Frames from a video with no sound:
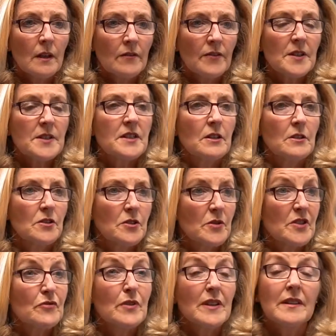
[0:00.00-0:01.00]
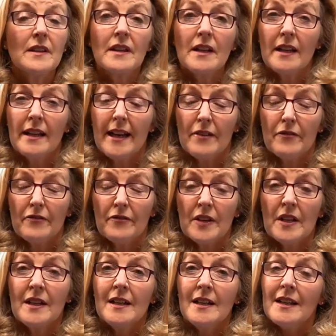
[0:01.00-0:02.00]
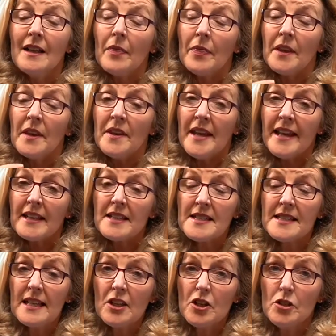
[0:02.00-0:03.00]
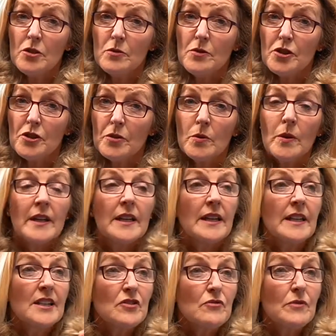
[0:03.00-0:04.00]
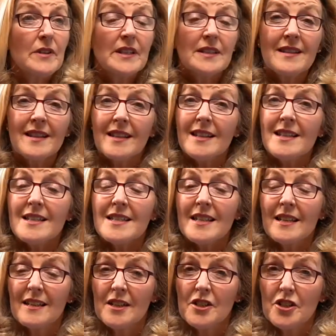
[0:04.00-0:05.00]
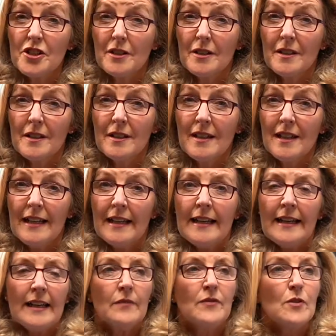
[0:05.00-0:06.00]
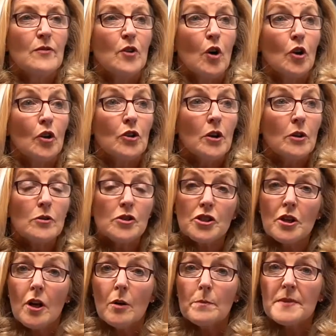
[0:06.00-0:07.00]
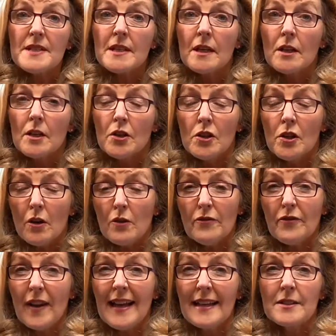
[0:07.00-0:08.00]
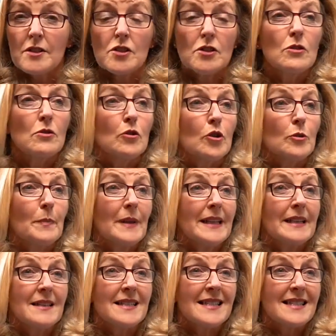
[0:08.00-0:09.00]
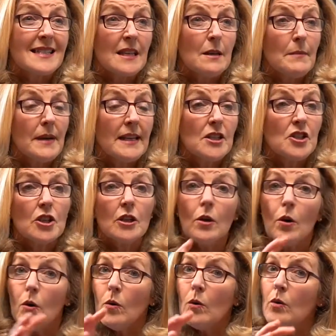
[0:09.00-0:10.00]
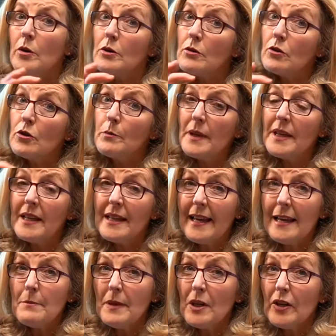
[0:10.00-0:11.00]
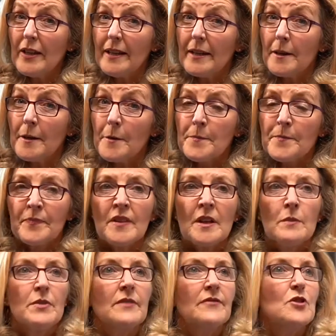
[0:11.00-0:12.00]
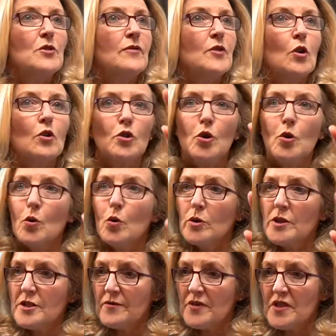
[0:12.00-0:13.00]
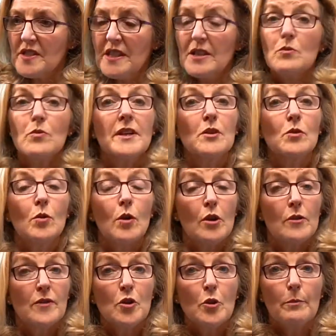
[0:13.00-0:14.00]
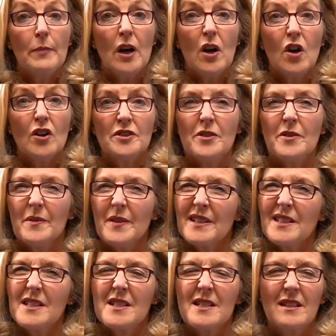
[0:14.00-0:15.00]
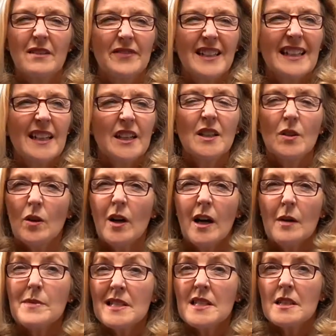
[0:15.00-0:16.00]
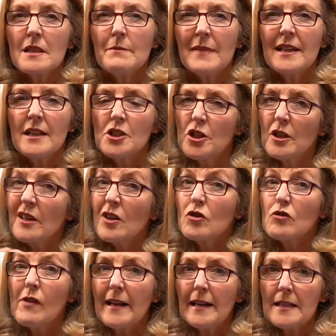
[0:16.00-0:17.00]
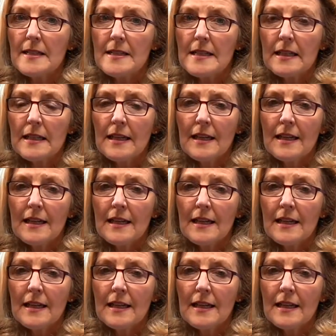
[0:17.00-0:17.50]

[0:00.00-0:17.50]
First thing you do is read the clef. The next thing you do is read the key signature. If you've got no sharps, no flats, you could be in C major or you could be in A minor. But if you've got chords of C written all over your part, you think to yourself, you know what, I'm in C major, great.